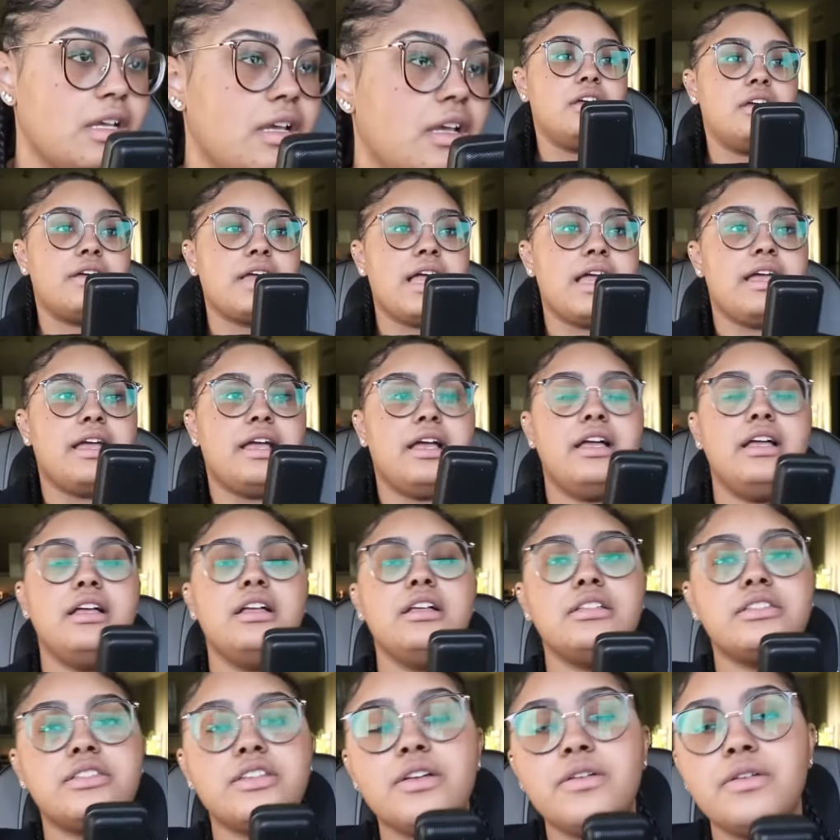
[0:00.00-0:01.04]
Okay,
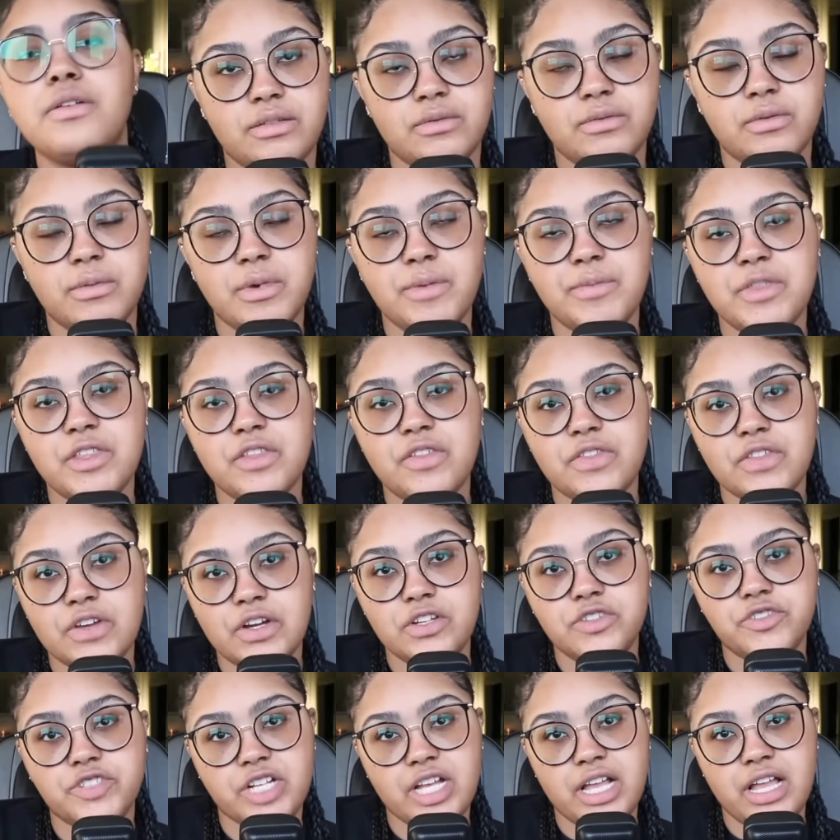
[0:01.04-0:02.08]
so remember the
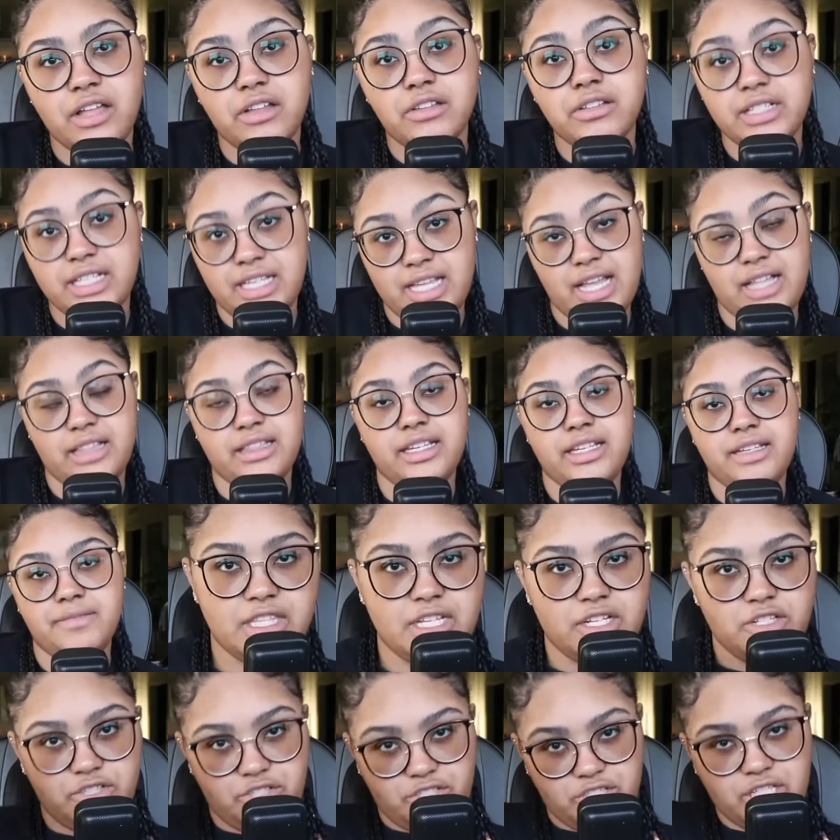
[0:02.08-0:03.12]
third child, Kelly?
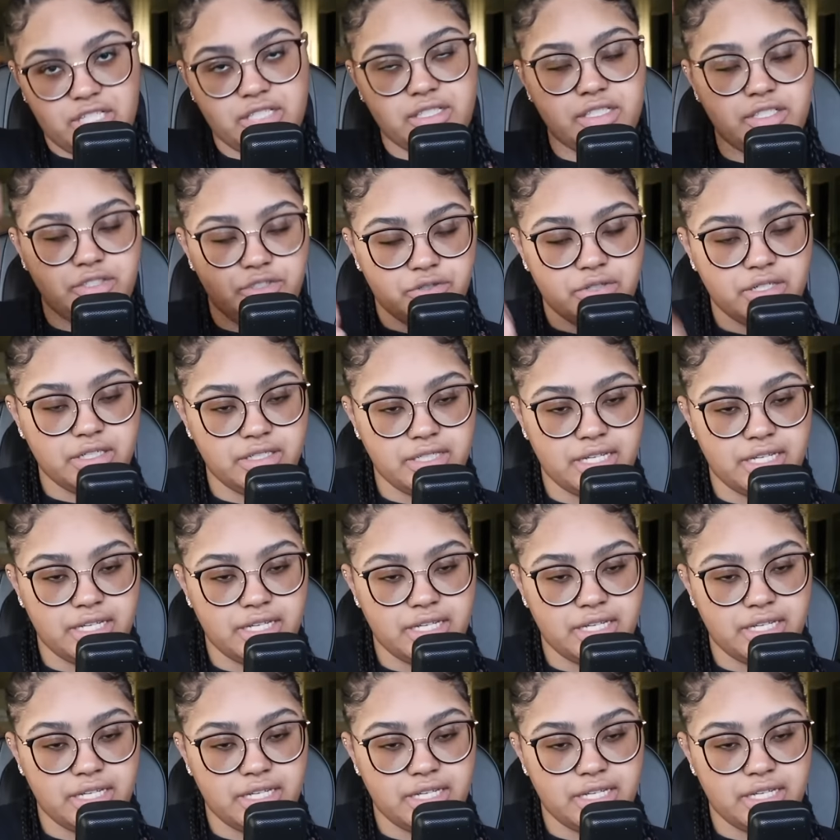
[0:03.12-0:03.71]
There's Justin, Jordan,